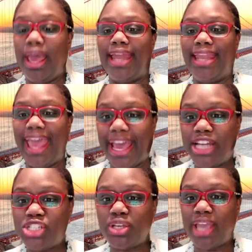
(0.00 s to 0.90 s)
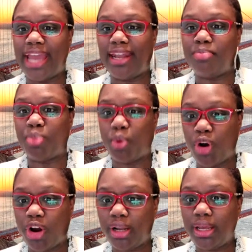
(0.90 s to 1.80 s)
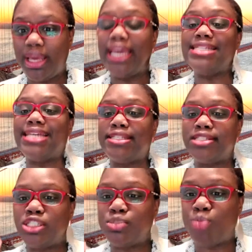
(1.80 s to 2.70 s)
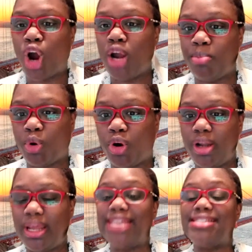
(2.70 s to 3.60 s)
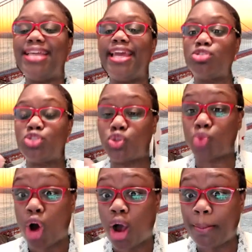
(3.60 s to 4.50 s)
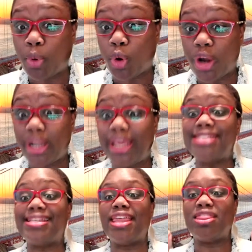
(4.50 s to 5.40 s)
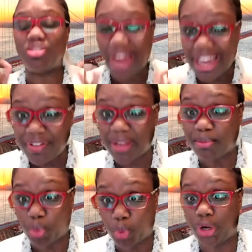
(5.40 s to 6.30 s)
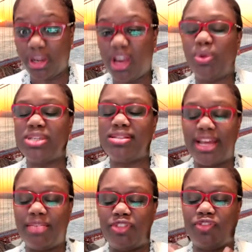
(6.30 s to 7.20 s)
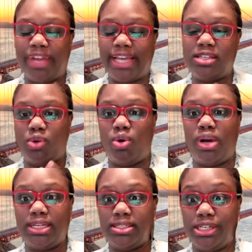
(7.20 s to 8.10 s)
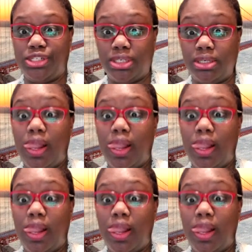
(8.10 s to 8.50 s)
An educated board is a smart board, is a strong board, is a thriving board, which then reflects in the organization.